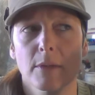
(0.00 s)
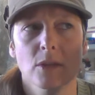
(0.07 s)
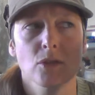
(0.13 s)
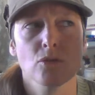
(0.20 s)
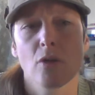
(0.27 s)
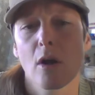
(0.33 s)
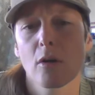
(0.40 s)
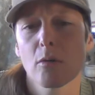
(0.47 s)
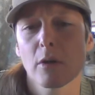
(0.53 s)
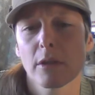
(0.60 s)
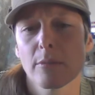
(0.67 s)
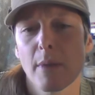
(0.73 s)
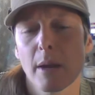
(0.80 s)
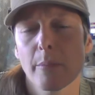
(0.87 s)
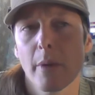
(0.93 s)
the struggle
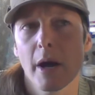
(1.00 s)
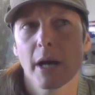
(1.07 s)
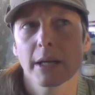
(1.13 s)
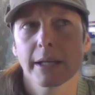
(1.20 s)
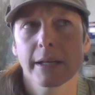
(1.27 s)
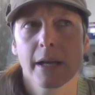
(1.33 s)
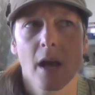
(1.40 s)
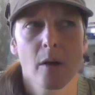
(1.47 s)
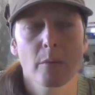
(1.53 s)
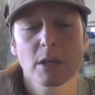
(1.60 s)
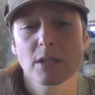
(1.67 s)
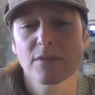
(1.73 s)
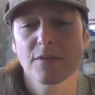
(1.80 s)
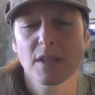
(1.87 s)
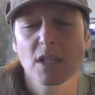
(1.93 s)
with my body and how
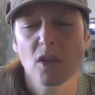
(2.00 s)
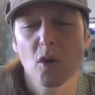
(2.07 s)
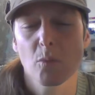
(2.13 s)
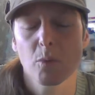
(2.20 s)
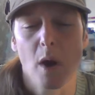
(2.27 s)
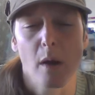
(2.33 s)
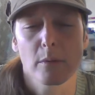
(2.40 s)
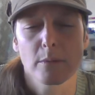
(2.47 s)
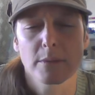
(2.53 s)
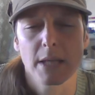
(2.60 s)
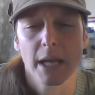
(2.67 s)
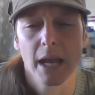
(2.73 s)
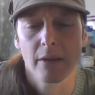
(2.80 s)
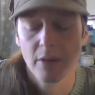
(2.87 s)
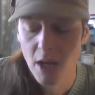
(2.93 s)
much physical problems
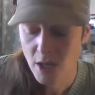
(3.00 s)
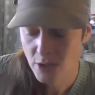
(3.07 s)
I have.